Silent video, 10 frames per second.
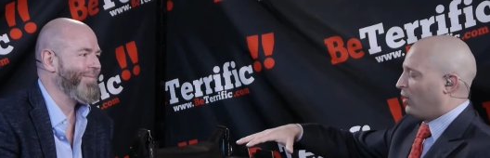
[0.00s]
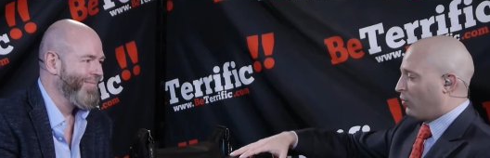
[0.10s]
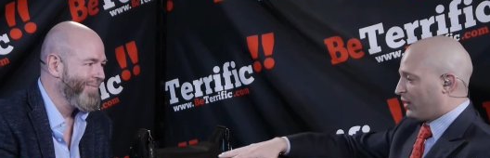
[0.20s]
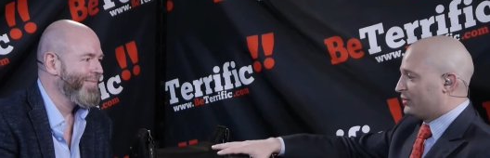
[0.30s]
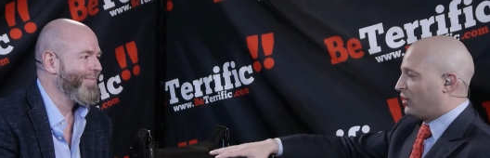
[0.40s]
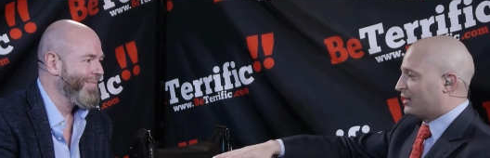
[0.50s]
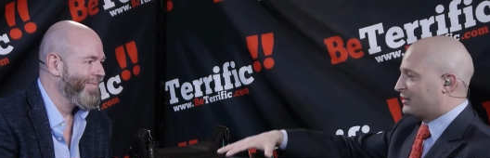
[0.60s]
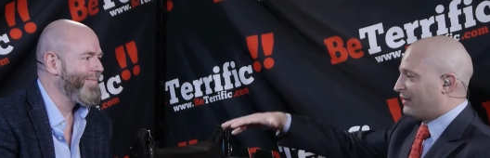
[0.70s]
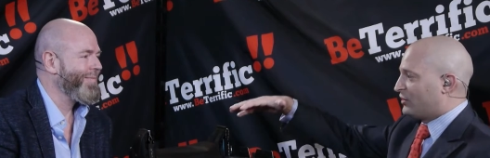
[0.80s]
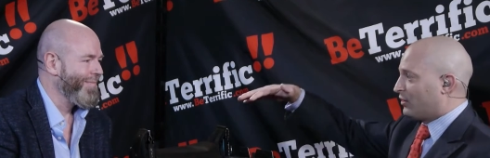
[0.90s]
Speaker 1: we're
Speaker 2: going to talk
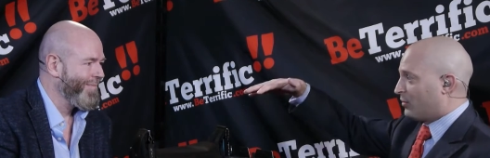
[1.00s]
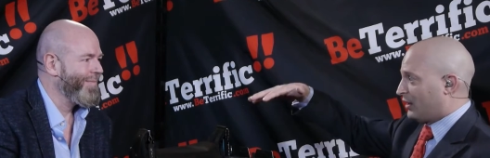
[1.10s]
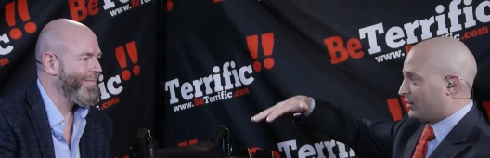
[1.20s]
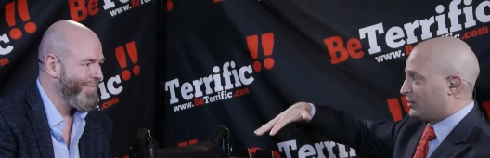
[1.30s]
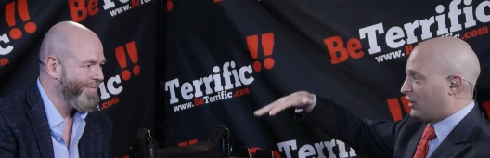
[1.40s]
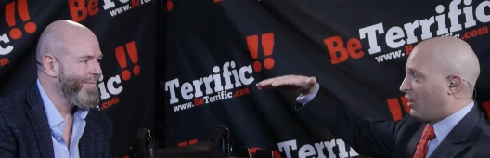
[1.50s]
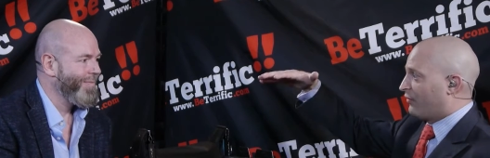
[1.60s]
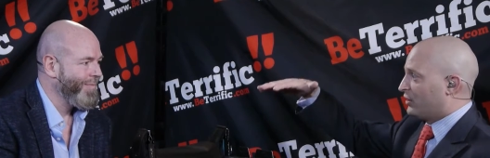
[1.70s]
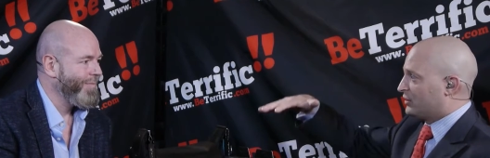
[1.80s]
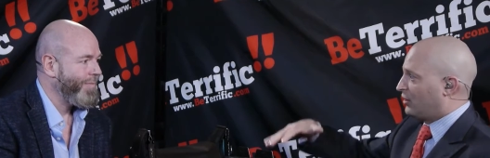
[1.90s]
safety in a minute. Does it
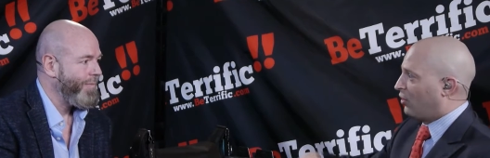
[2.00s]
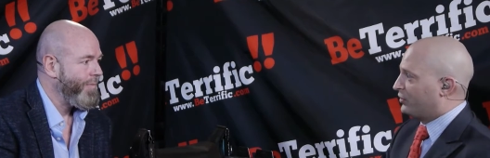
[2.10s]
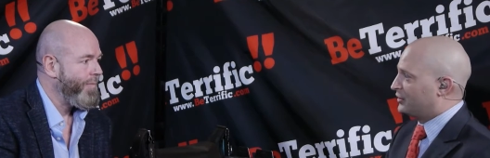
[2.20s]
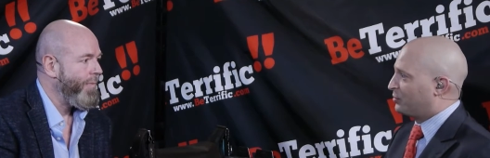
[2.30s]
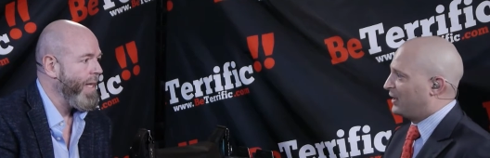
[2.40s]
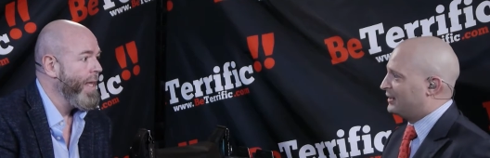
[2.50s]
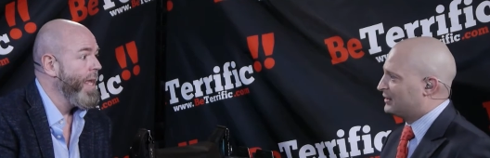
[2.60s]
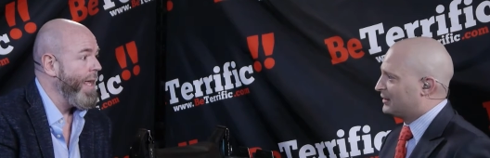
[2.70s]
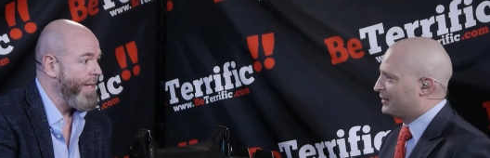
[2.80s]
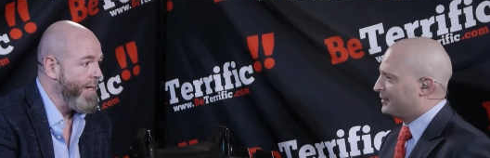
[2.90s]
hover? Does it hold its place?
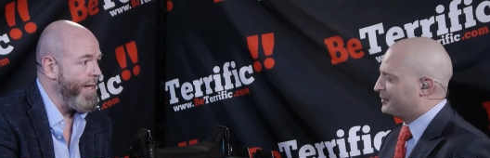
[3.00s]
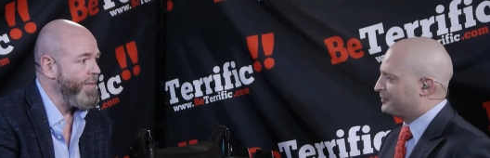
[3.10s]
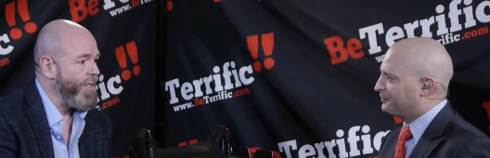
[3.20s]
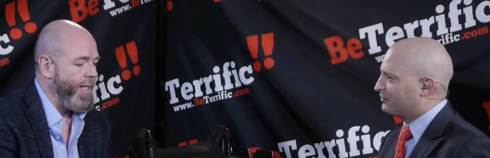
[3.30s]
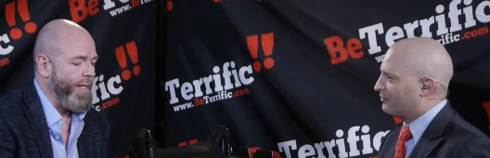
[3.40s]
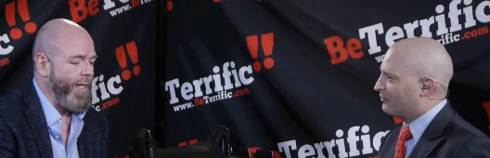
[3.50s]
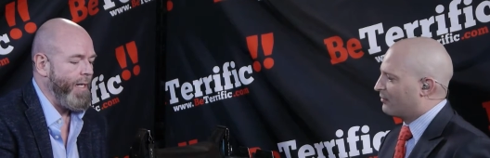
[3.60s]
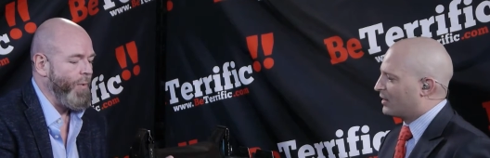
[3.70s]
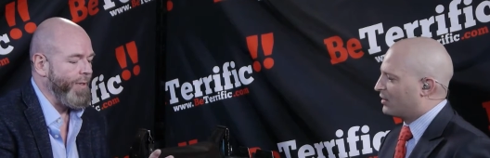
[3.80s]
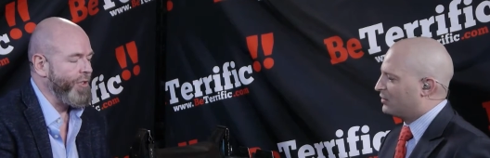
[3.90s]
Speaker 1: It does. Uh,
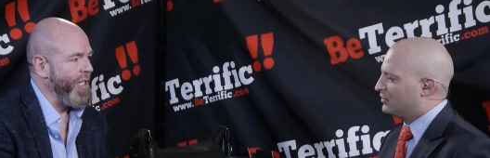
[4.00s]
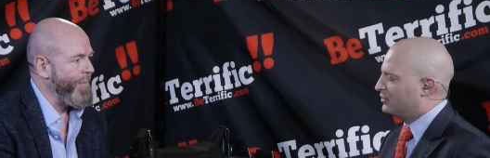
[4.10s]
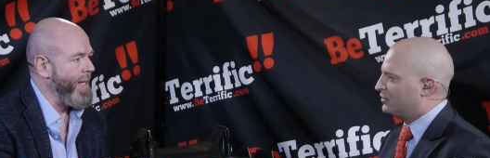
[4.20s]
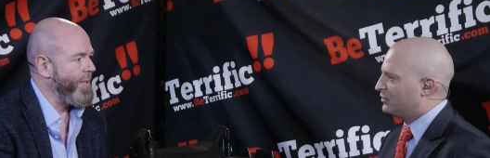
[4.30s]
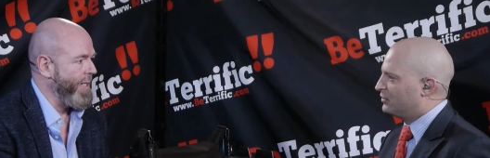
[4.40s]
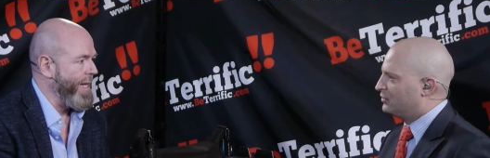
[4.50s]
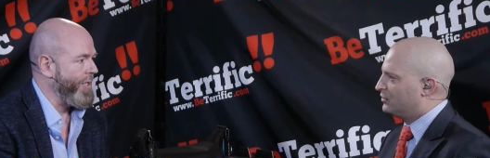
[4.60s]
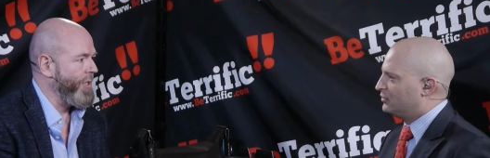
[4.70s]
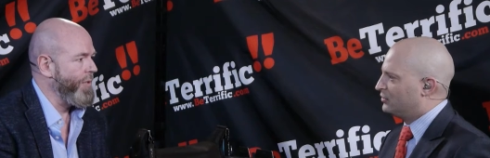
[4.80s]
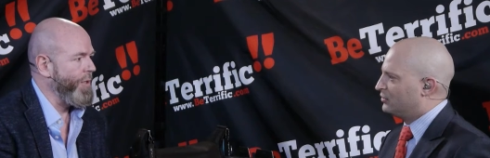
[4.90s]
uh, with the GPS
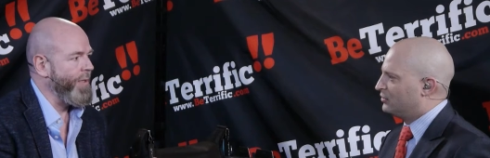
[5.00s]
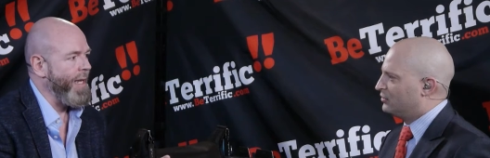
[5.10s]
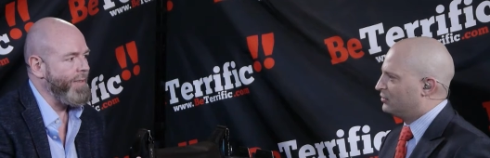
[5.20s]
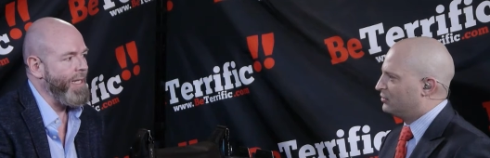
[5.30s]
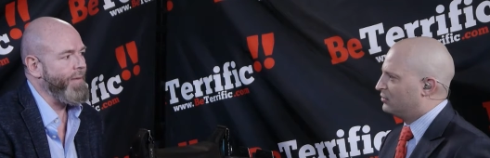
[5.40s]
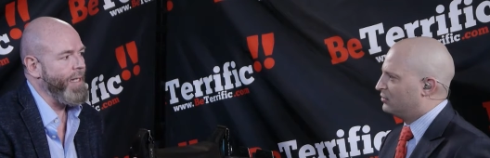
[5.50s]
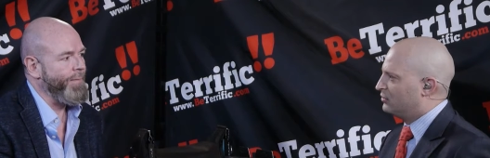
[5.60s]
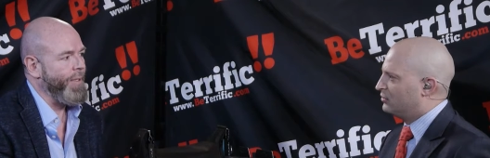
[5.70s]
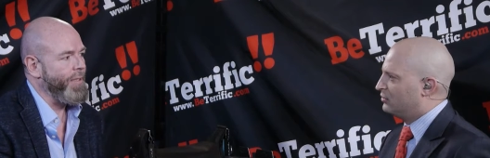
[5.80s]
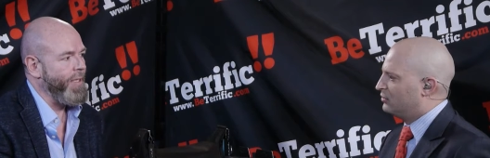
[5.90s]
connections, you've got seven
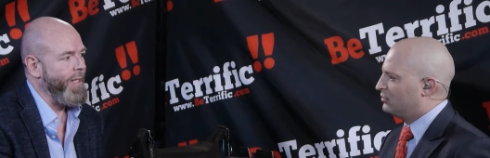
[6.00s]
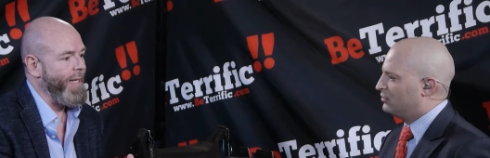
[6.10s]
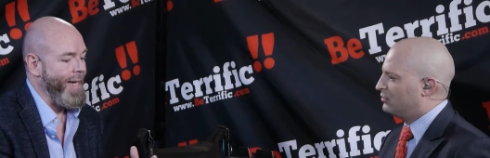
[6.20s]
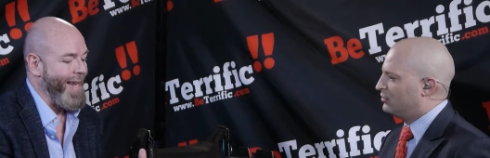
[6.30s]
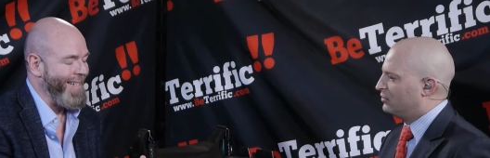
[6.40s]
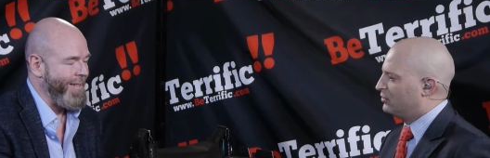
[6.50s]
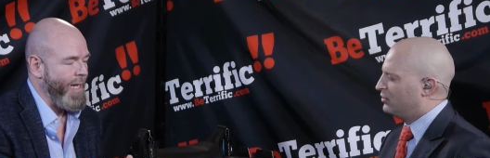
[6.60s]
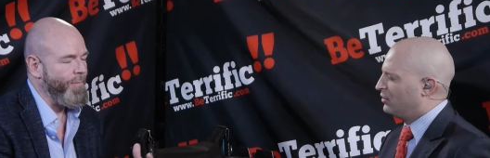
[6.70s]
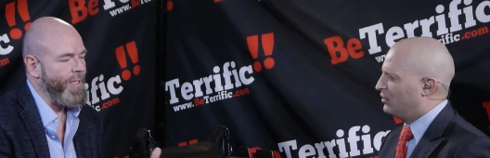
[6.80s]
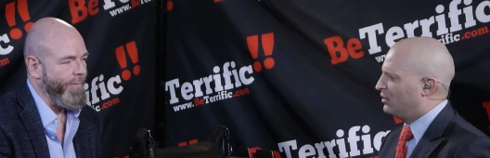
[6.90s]
different uh, at any
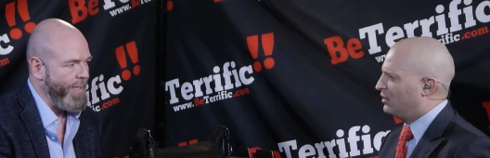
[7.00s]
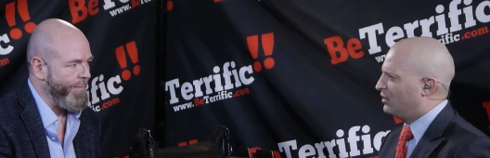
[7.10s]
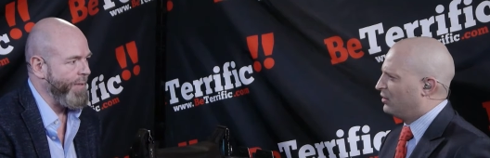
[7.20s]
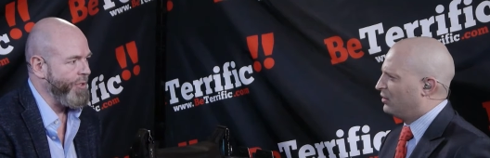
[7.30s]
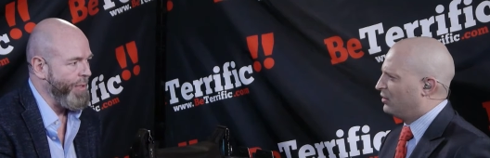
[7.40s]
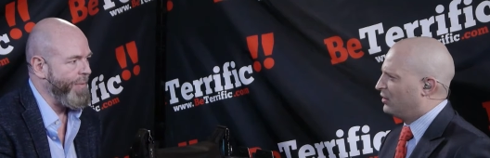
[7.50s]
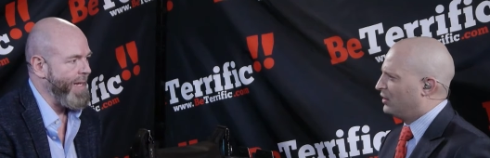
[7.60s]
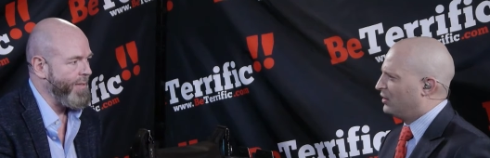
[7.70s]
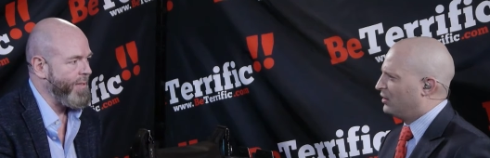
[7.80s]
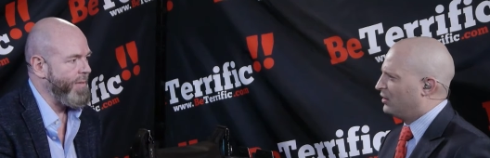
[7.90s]
time seven different
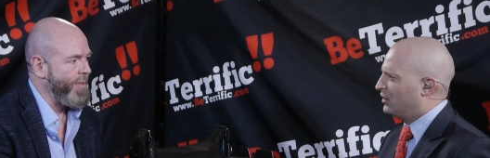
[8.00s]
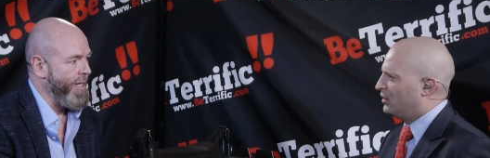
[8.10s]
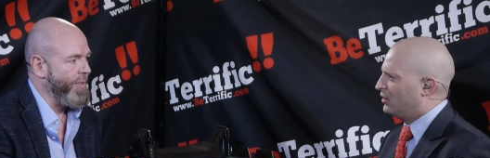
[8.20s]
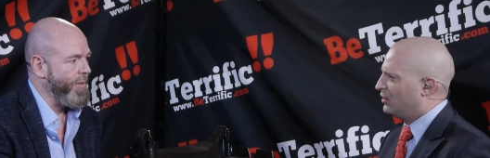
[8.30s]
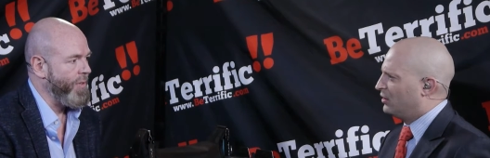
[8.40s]
GPS signals